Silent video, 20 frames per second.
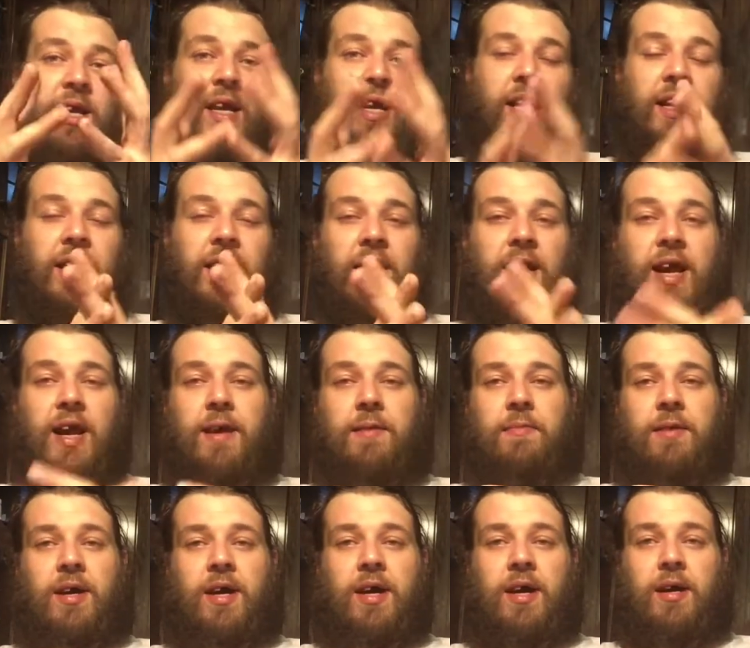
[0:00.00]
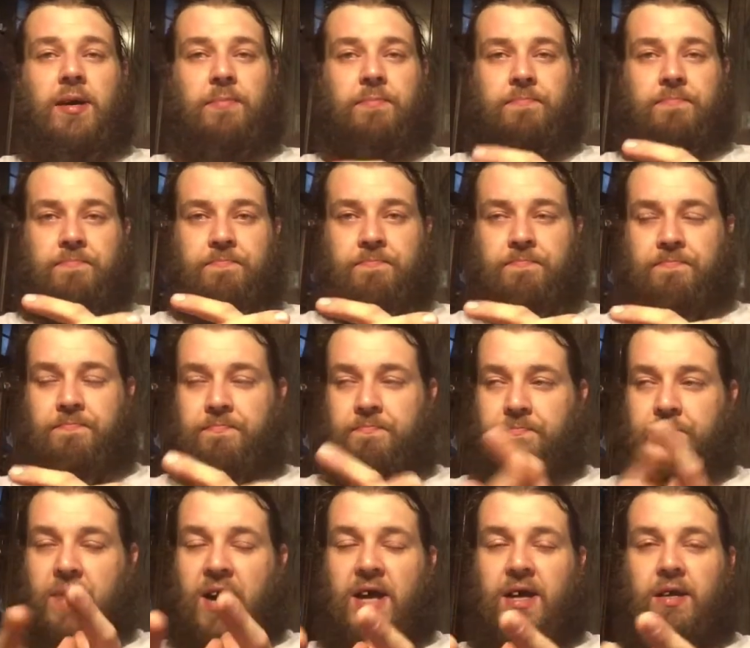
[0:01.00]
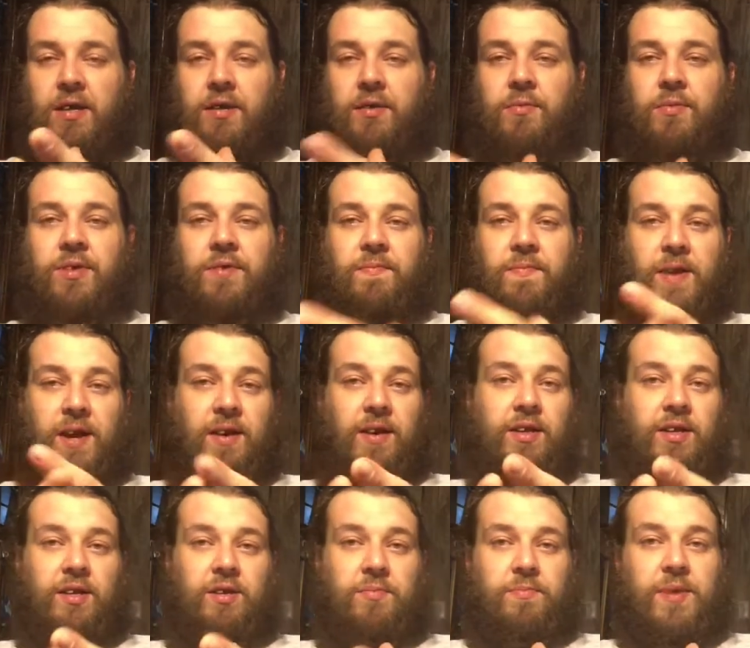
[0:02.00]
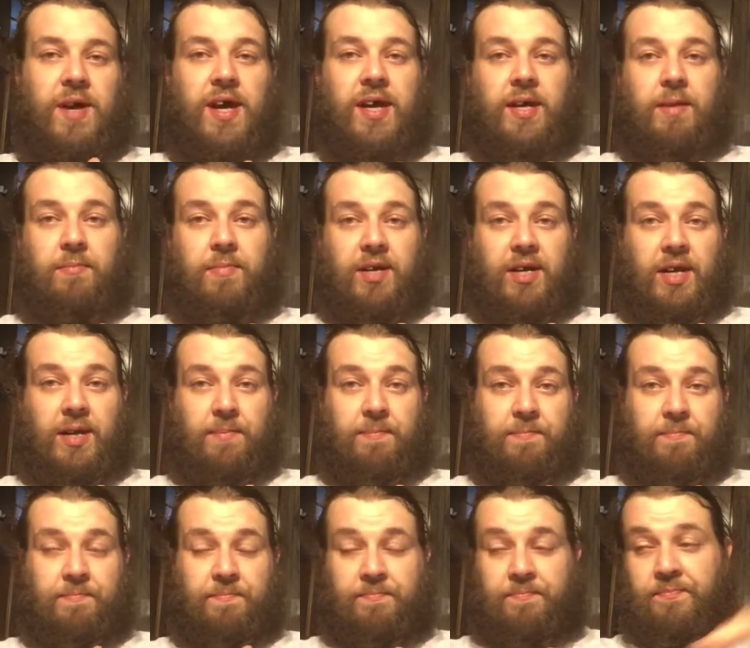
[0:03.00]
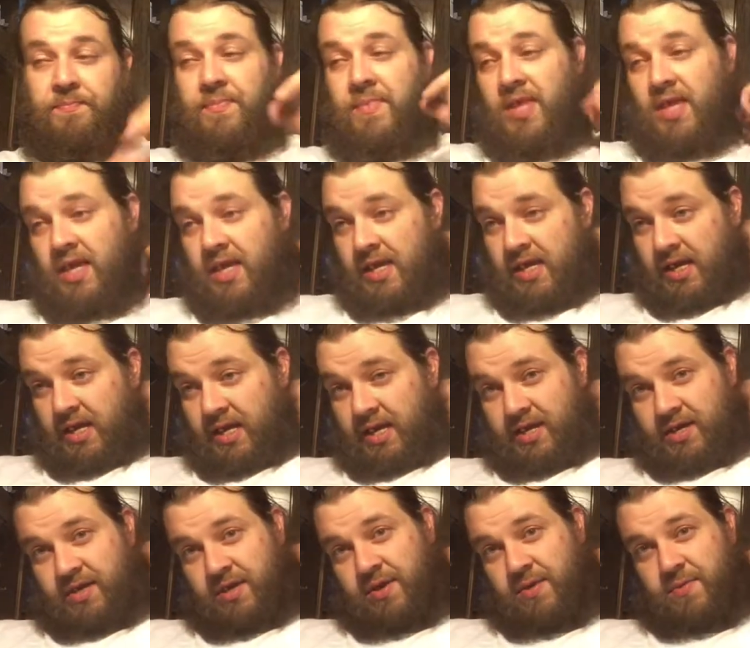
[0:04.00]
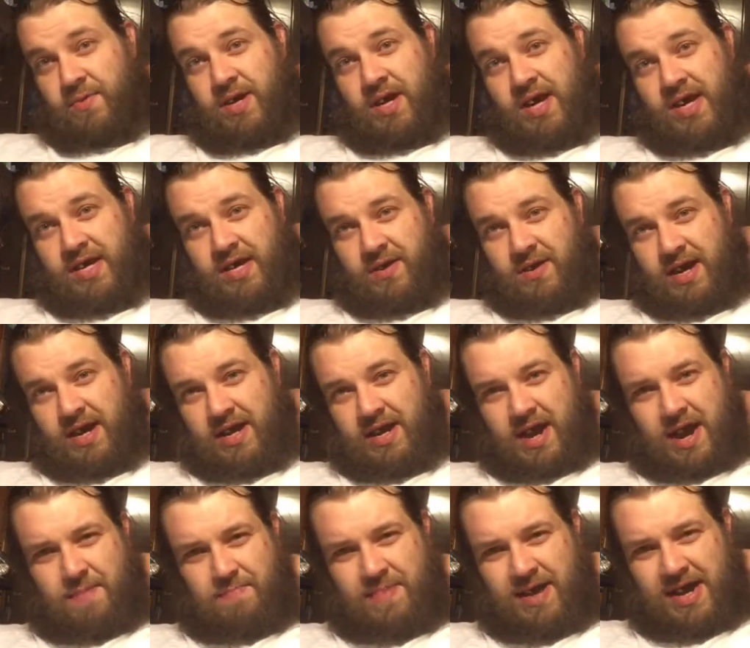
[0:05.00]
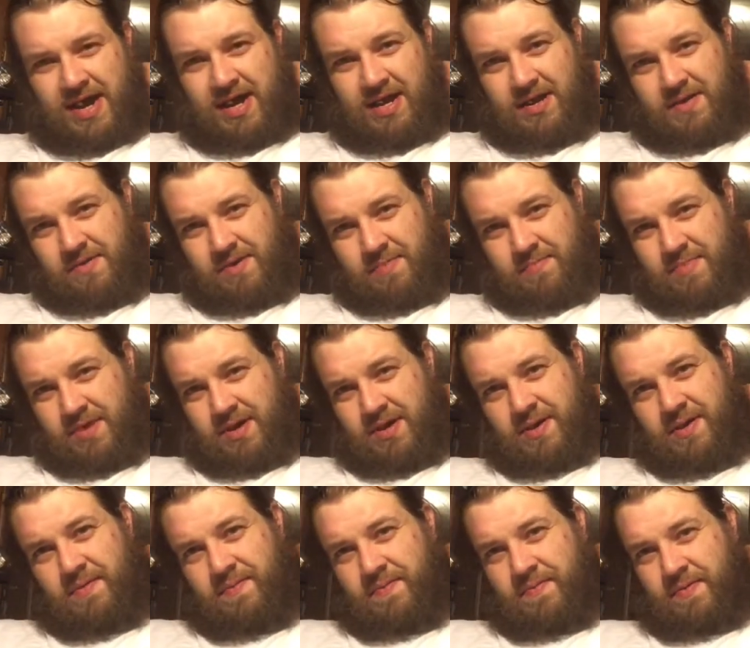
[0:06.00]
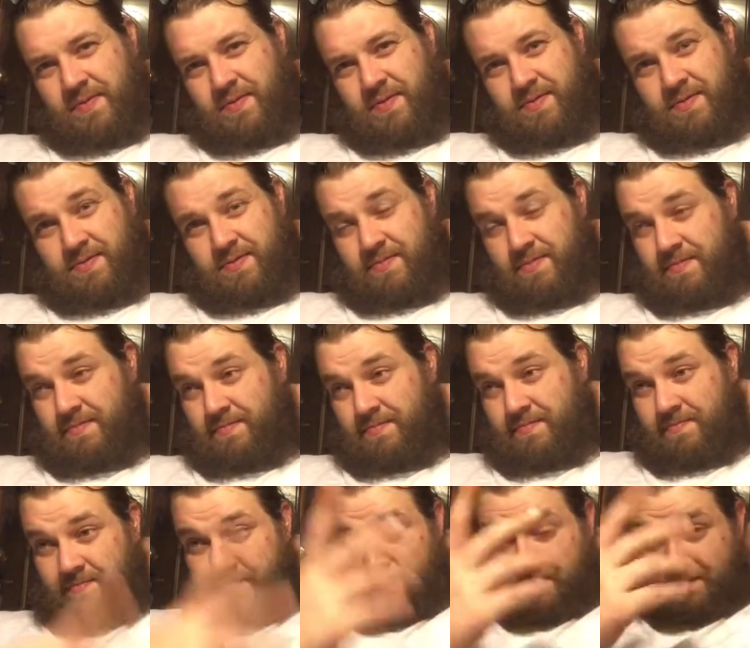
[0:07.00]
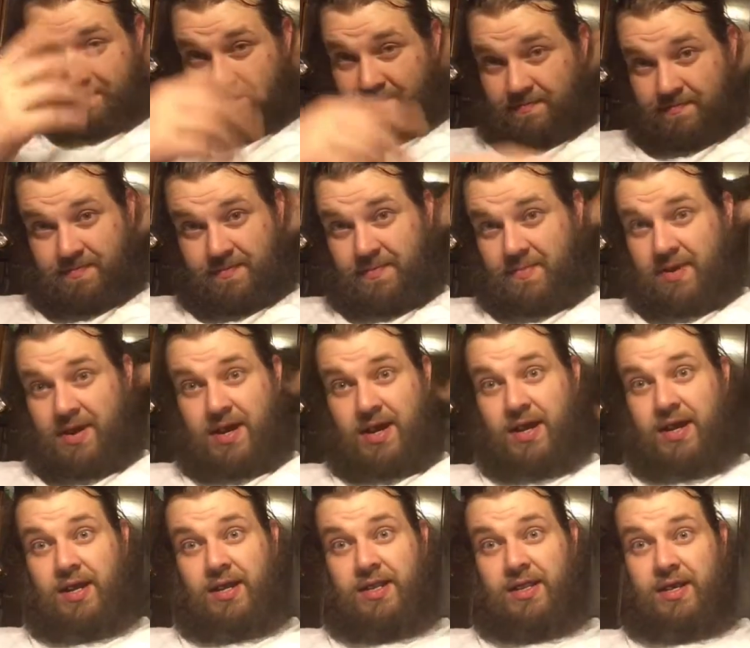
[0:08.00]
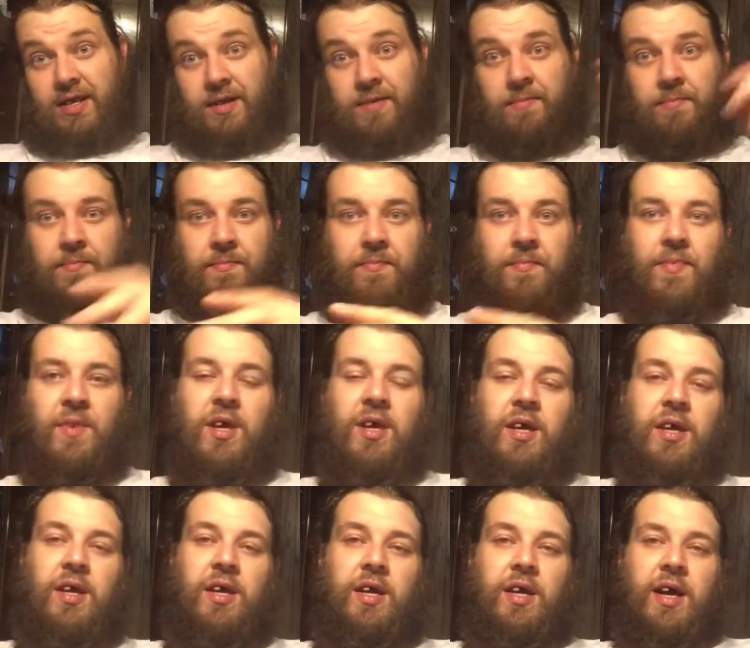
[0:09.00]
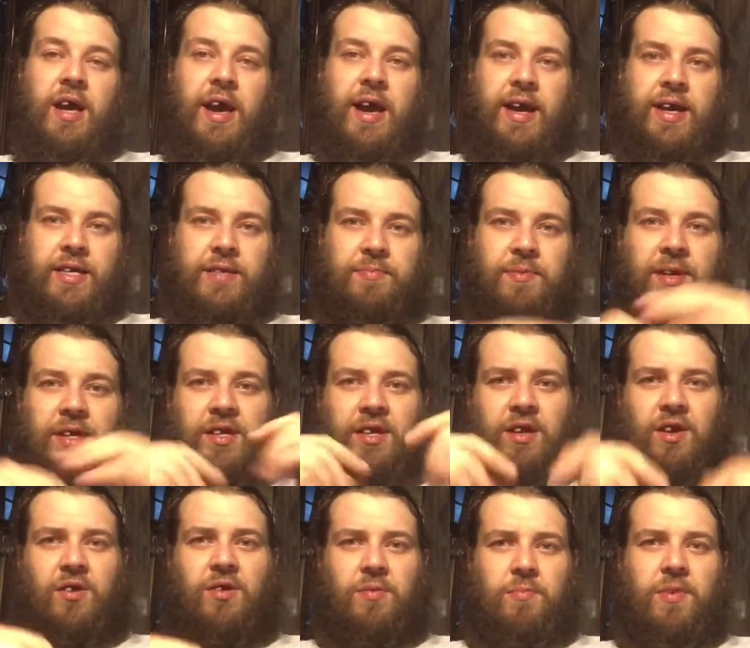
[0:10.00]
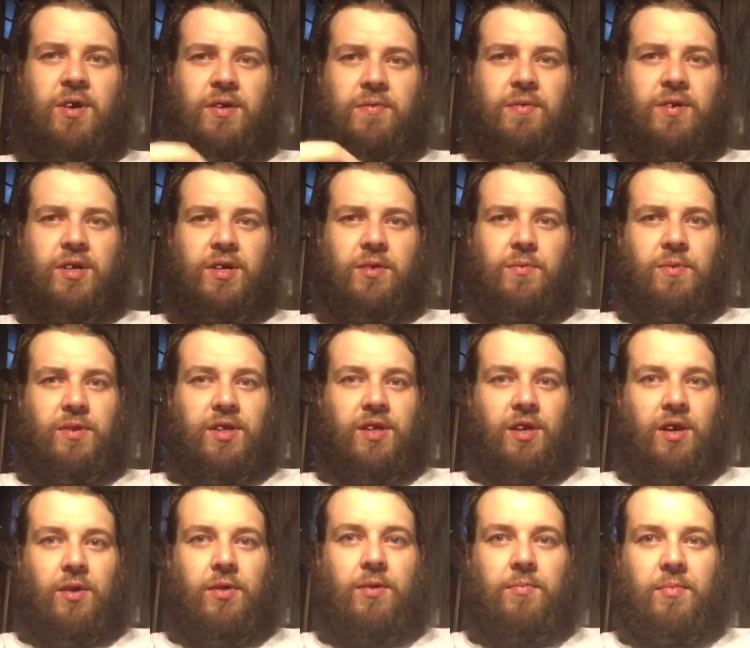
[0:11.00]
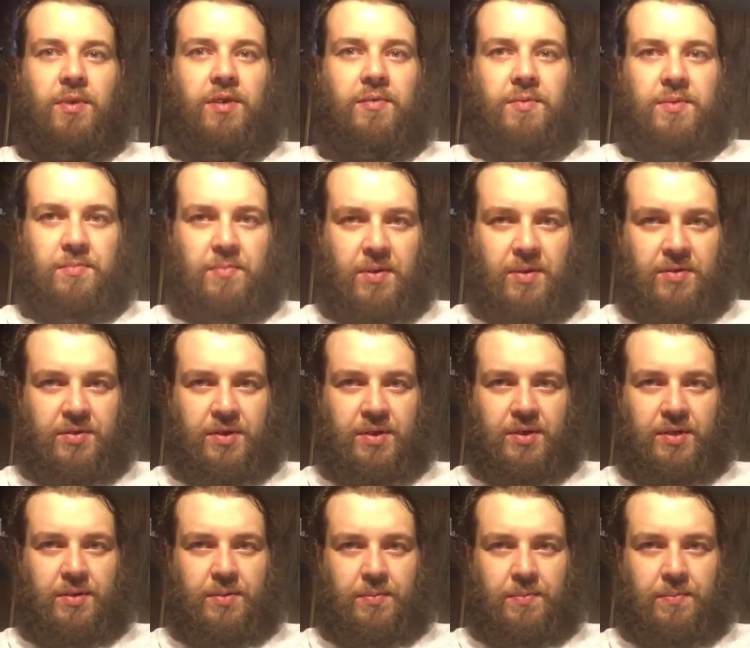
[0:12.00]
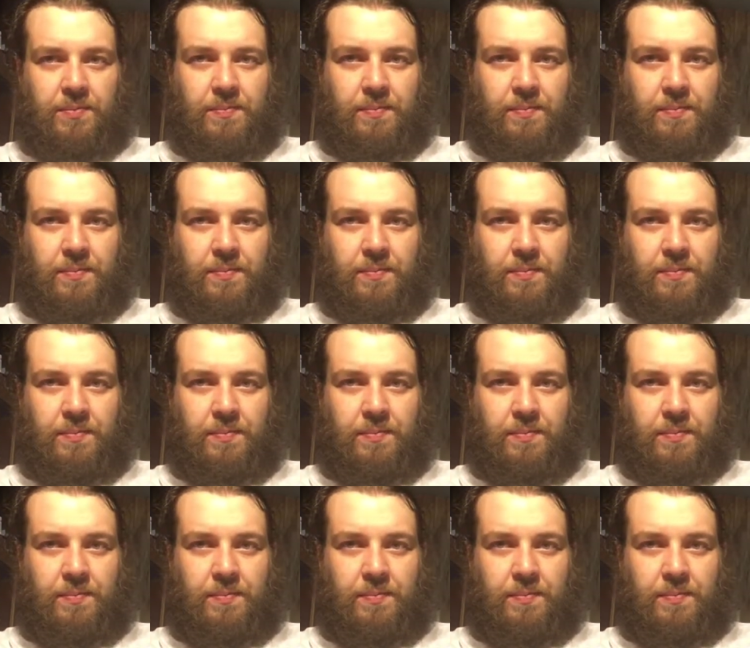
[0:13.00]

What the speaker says: And I'm a modeler with very little pocket money. So when I go out and I buy a locomotive for anything, I expect the locomotive to do what the locomotive's supposed to do.